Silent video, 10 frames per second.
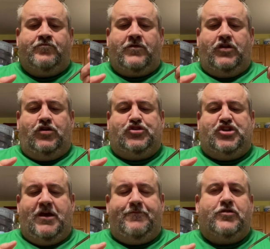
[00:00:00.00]
your
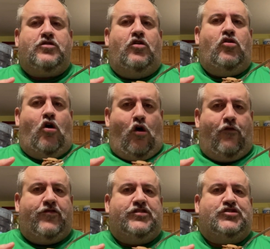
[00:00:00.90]
typical
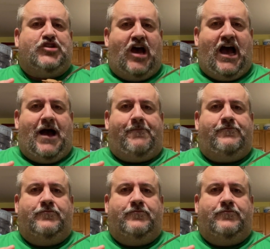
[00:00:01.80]
over-the-top,